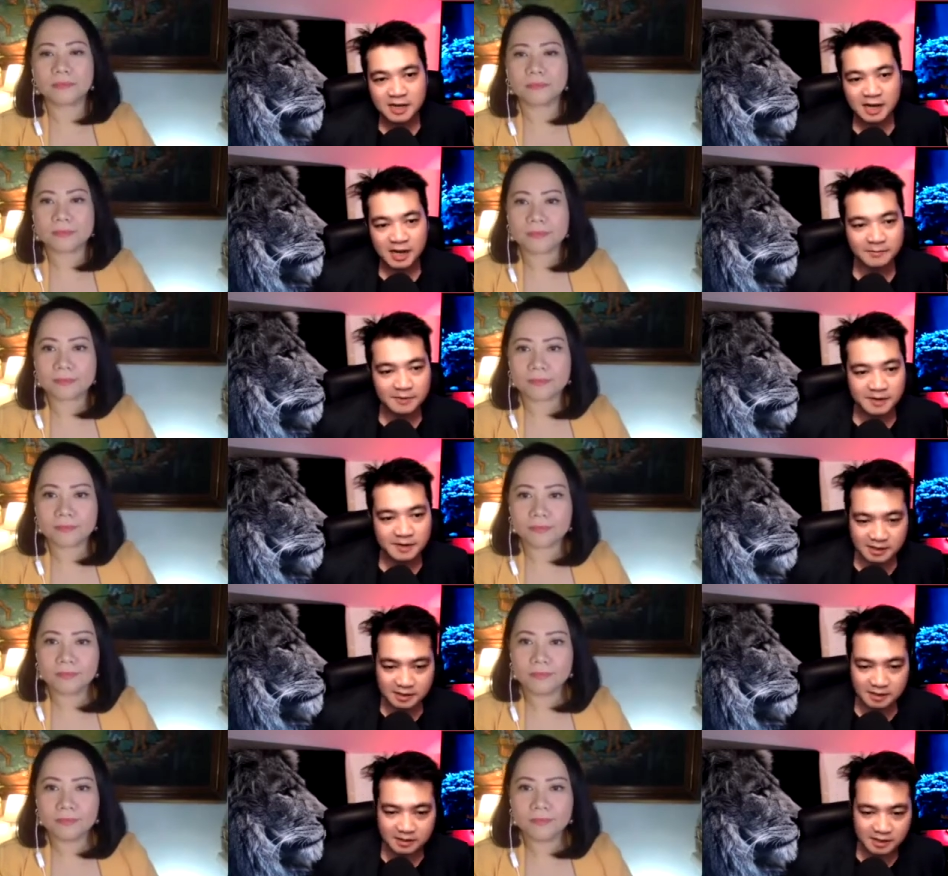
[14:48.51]
Speaker 1: I
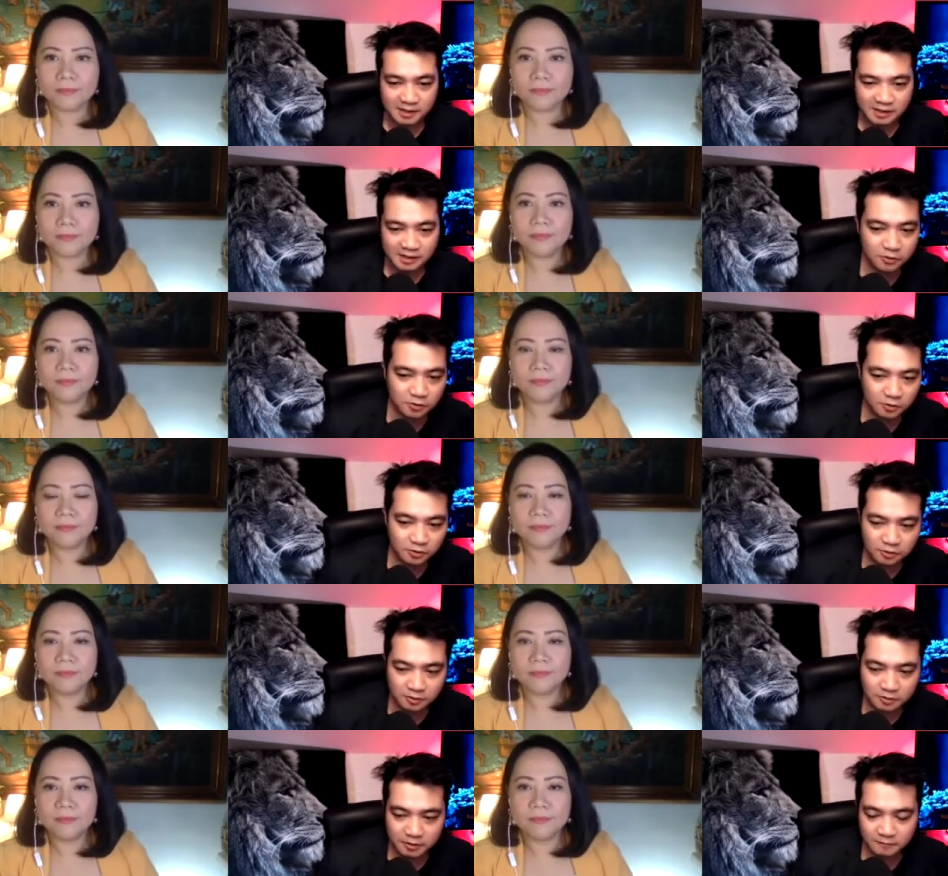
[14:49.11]
mean, in
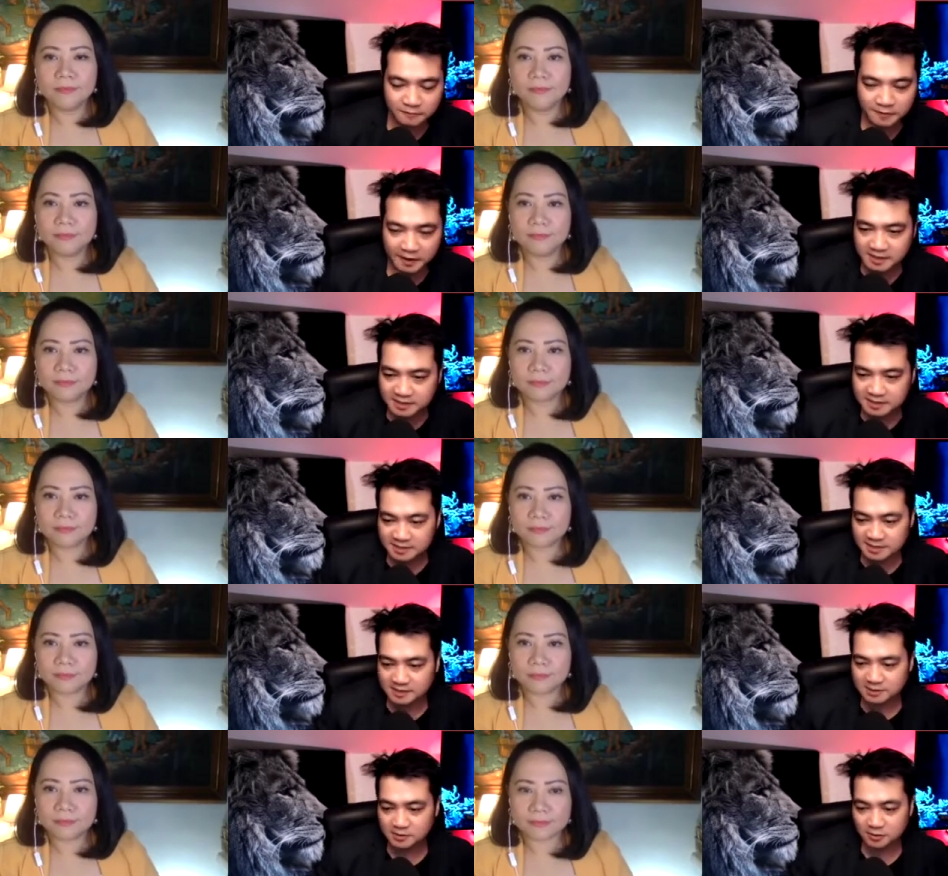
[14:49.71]
your
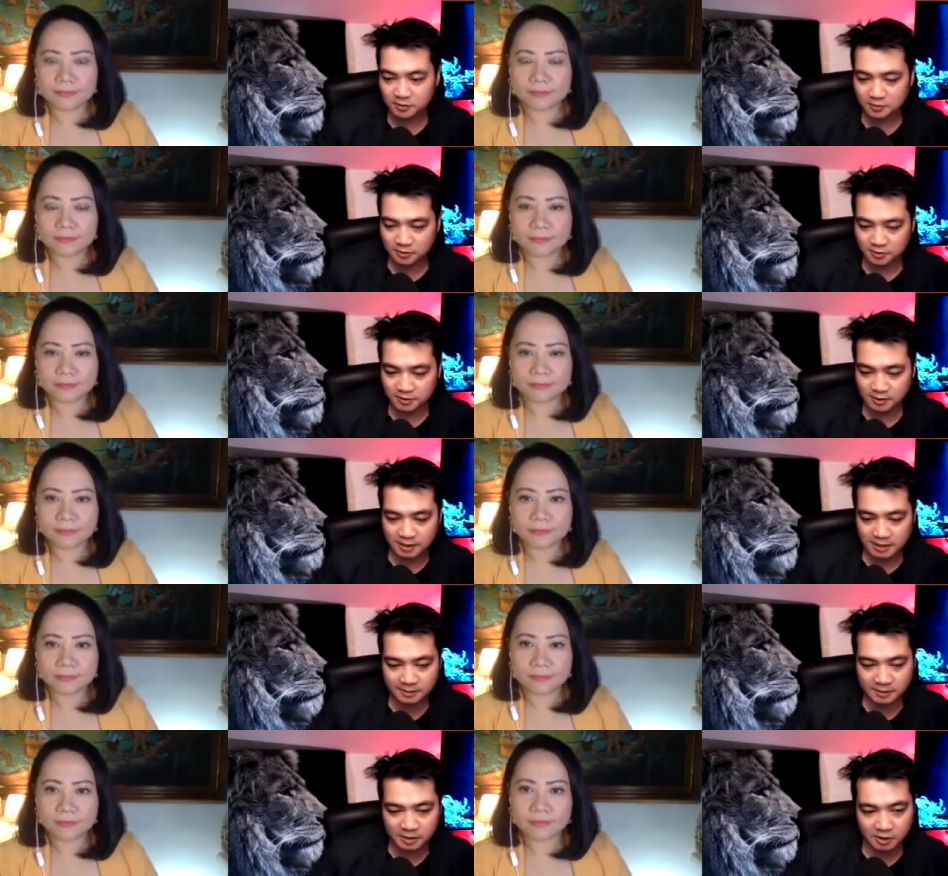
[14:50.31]
events, in
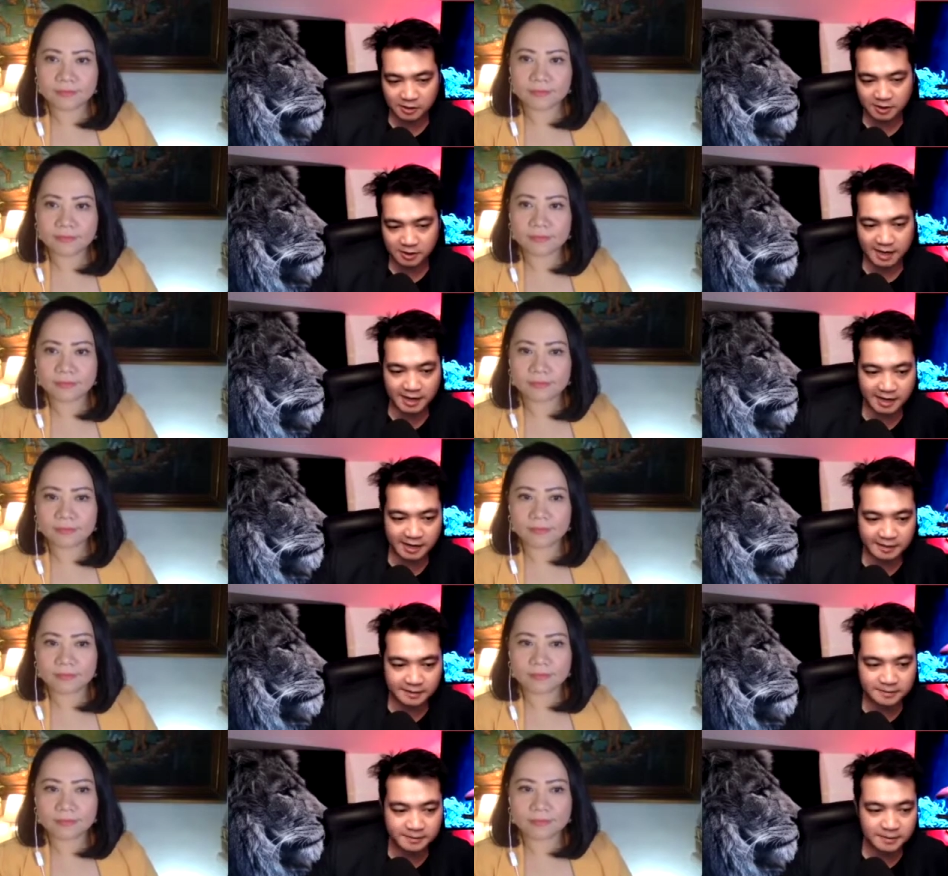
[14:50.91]
your uh,
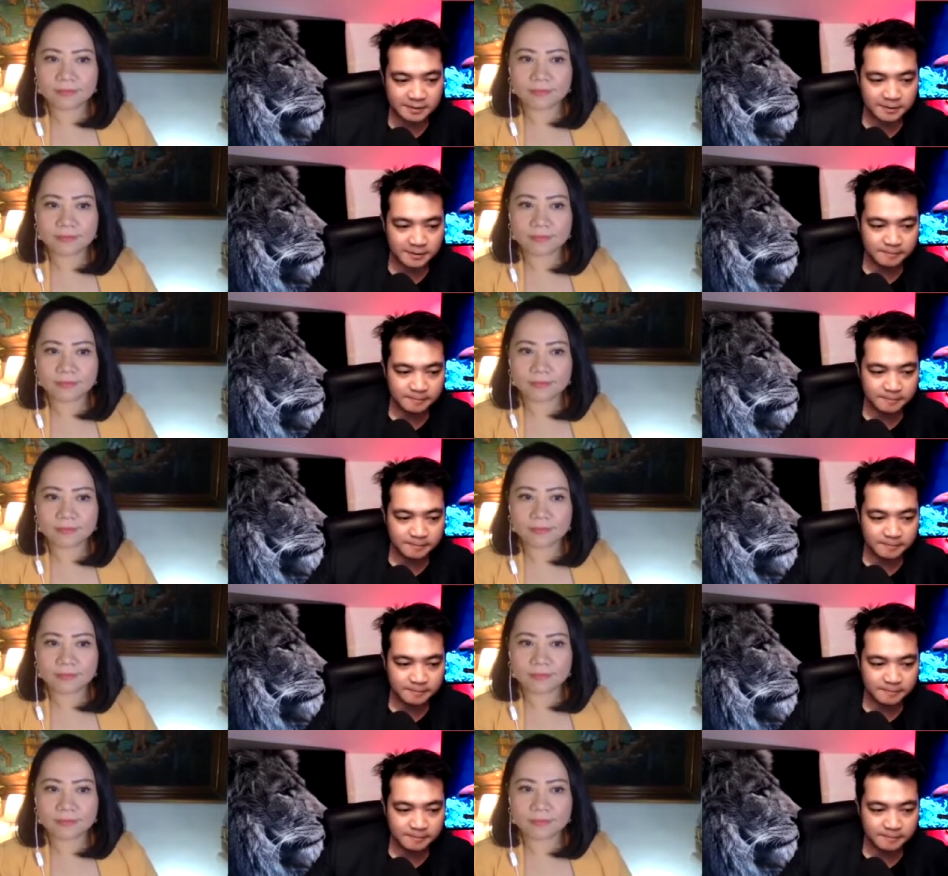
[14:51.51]
online